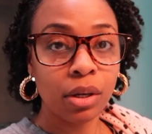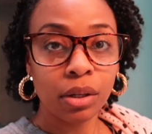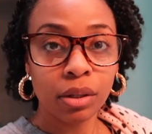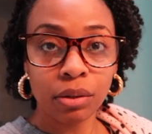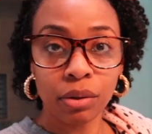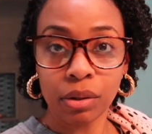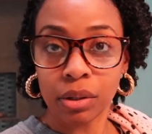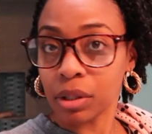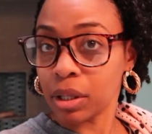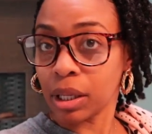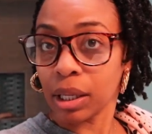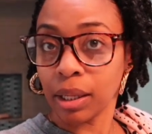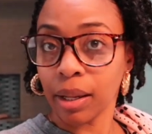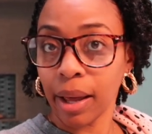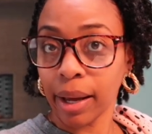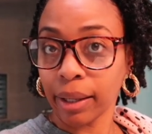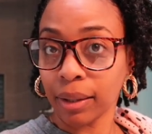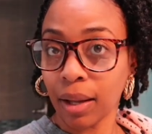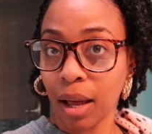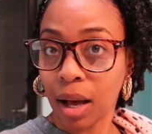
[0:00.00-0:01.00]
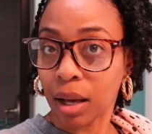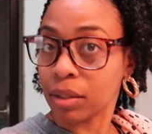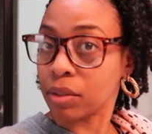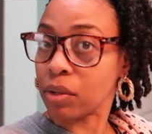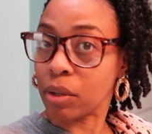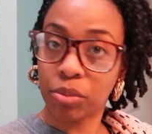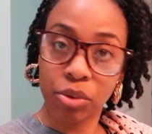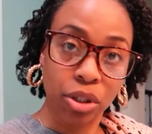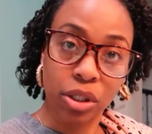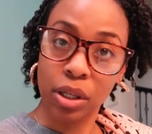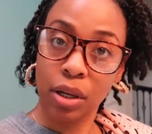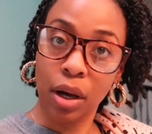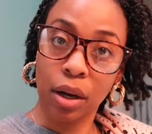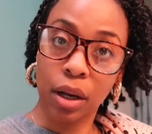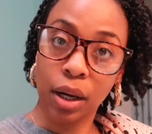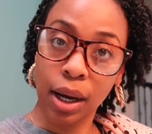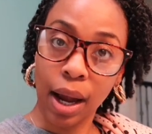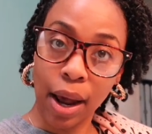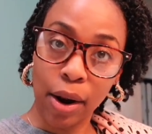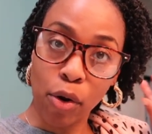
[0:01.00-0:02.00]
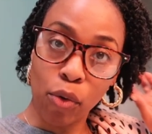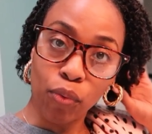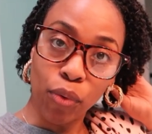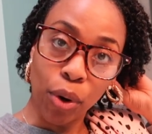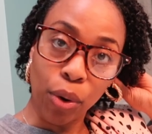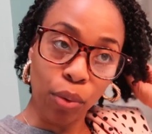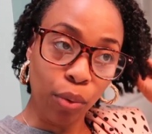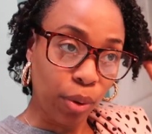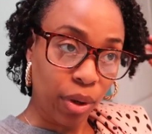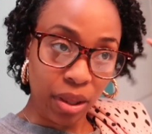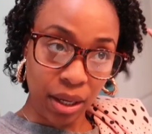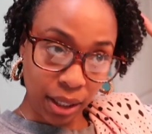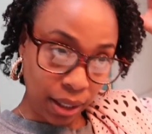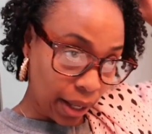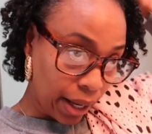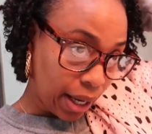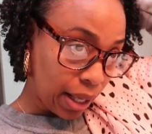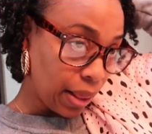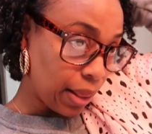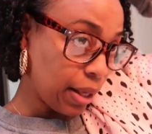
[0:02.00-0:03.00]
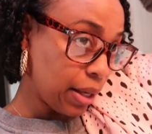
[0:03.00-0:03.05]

So it's looking like locks, so I'm just gonna kind of roll with it like